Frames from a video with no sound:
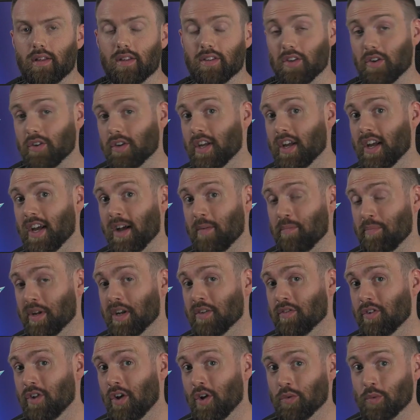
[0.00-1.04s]
So yeah, a bit
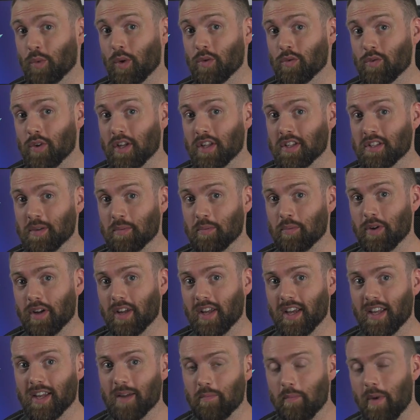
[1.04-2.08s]
of an odd one really to
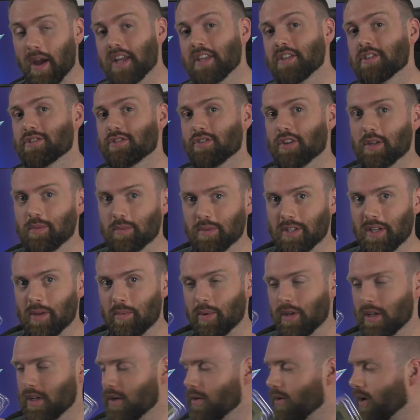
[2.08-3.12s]
bring in a mainstream
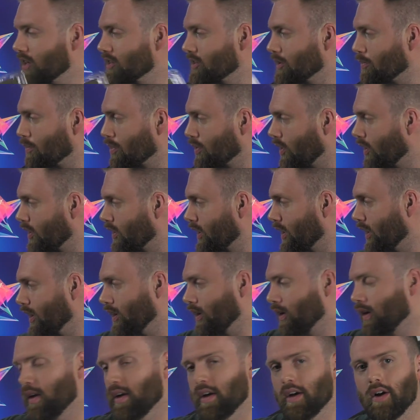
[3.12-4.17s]
CPU and to plonk
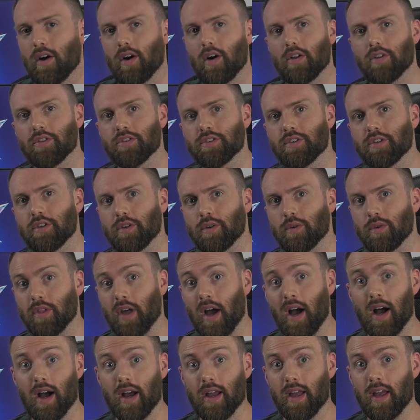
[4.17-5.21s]
it onto the
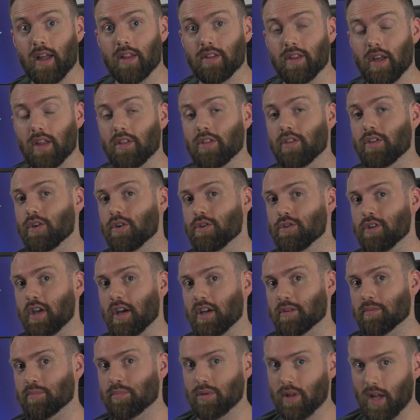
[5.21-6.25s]
high-end
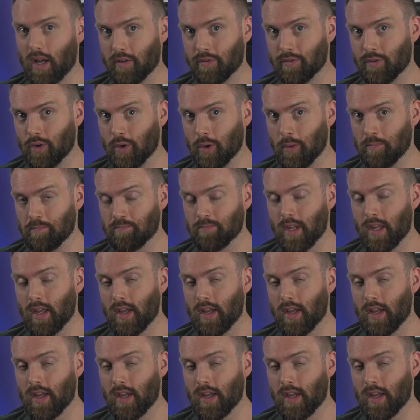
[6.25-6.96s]
enthusiast platform.